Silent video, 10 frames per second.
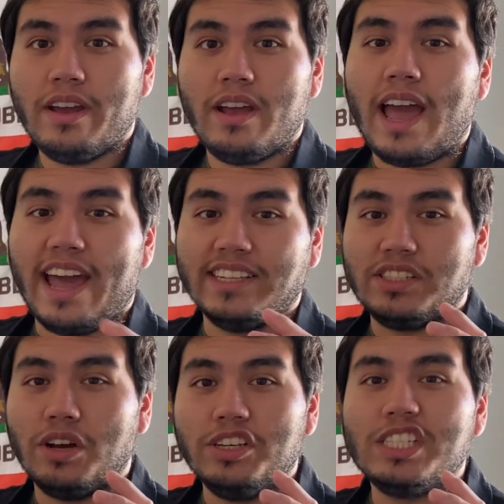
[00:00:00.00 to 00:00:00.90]
and
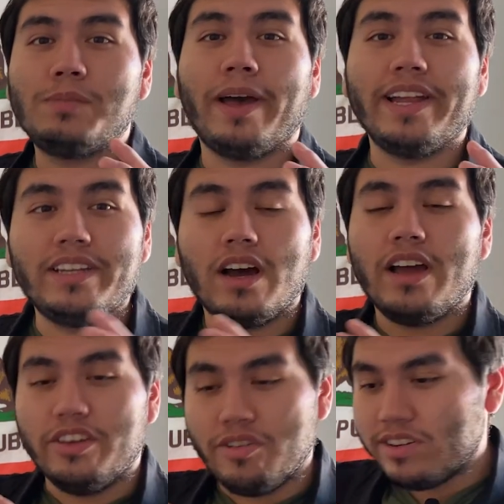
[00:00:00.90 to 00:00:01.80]
so you spend
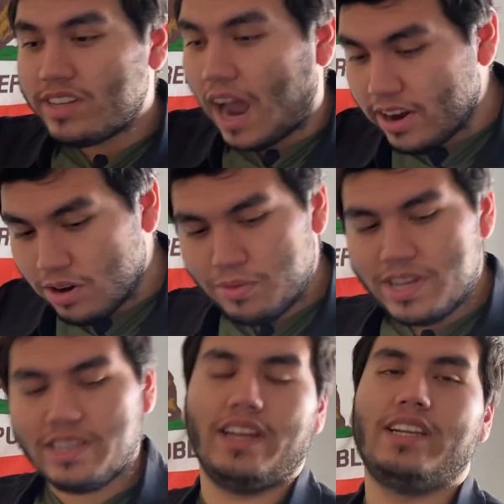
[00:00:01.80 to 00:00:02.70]
your entire
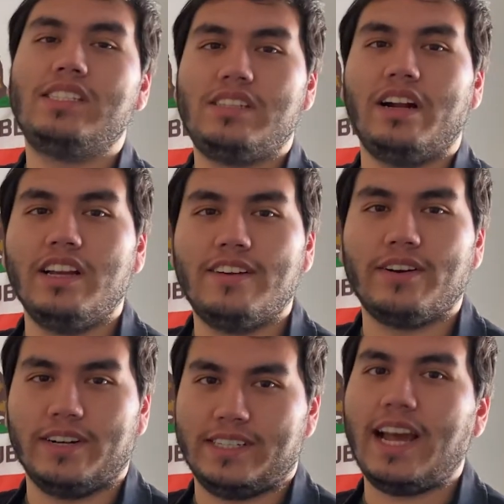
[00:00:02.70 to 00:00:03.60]
weekend studying for
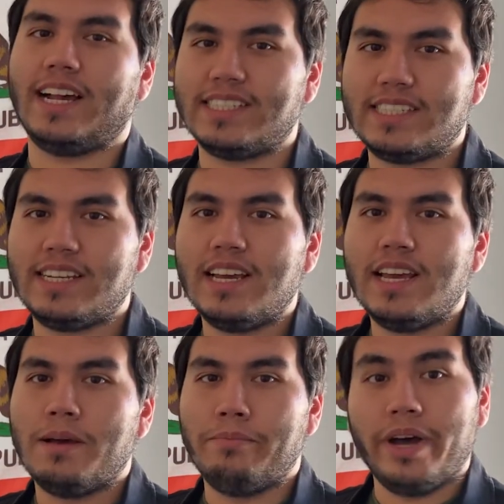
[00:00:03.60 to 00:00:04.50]
a test,
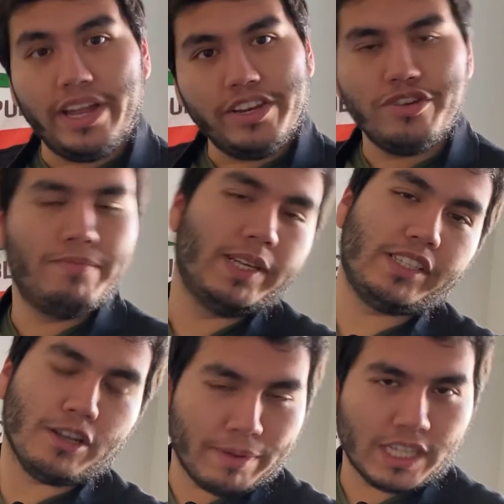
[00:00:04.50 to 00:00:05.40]
but you miss
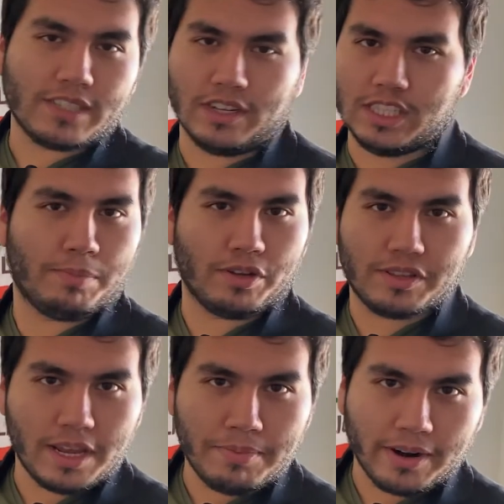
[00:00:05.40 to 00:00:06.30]
your best friend's
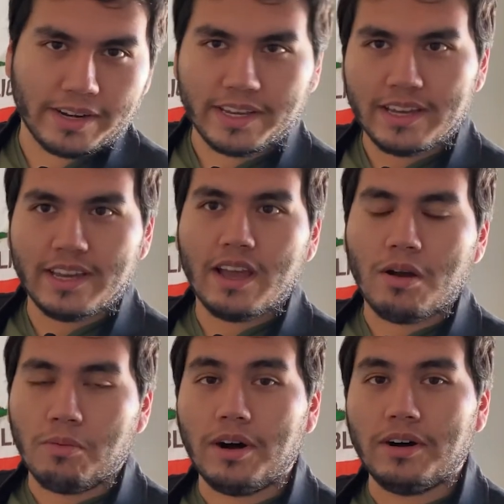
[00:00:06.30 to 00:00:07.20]
birthday party.
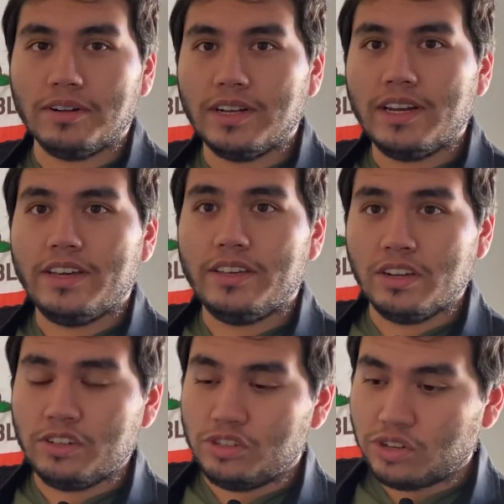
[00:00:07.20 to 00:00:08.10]
Well,
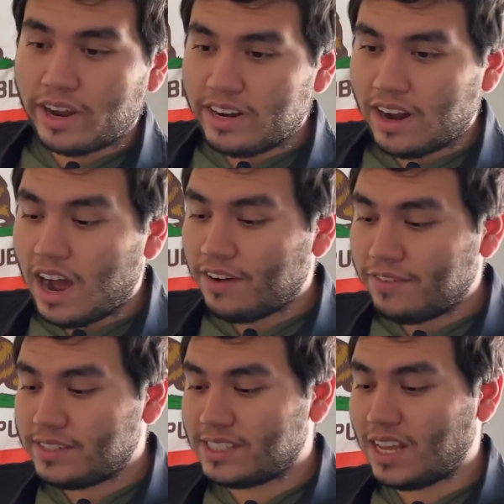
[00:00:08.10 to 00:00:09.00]
you traded
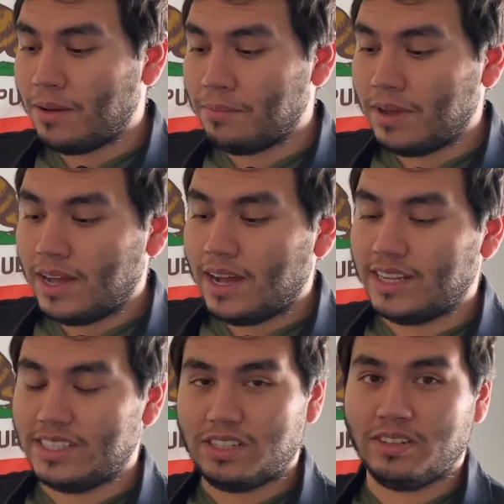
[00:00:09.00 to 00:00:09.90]
off some
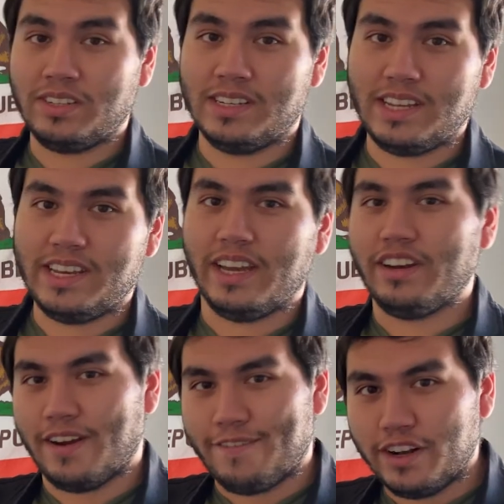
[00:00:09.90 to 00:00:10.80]
uncertainty in
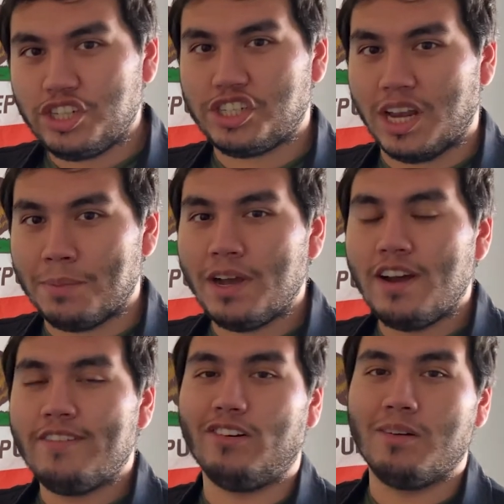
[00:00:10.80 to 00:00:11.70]
your friendship
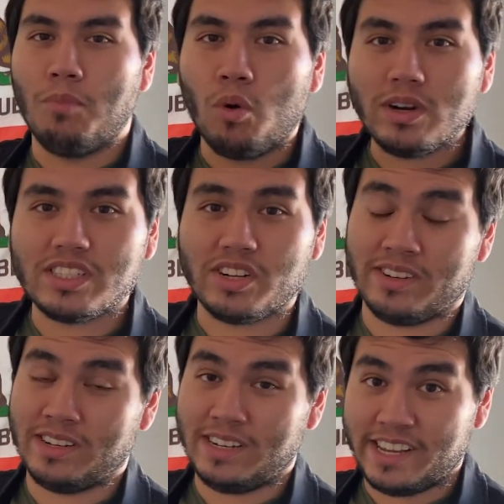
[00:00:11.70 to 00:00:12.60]
for more
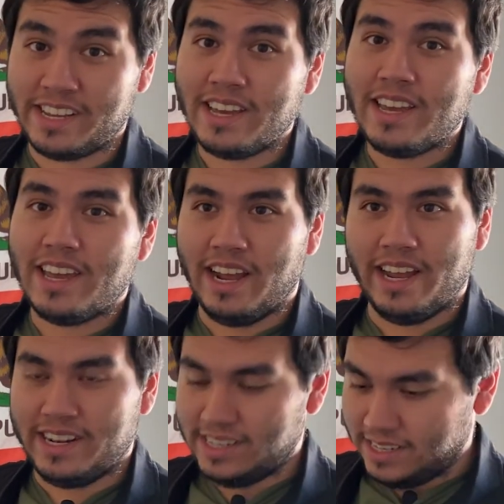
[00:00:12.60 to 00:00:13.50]
certainty
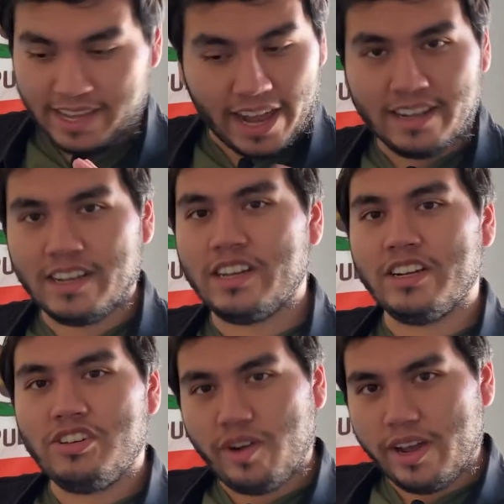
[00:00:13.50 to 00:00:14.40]
in getting a
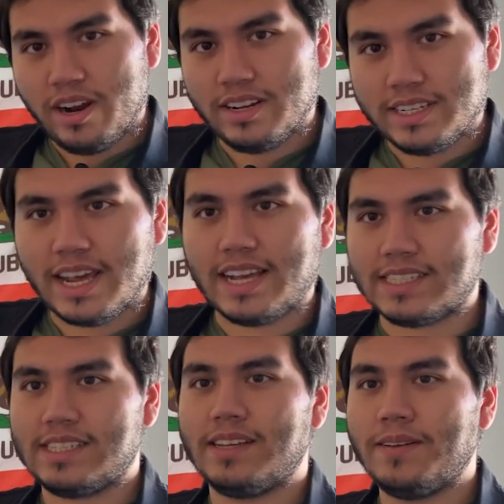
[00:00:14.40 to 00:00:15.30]
good grade on a test.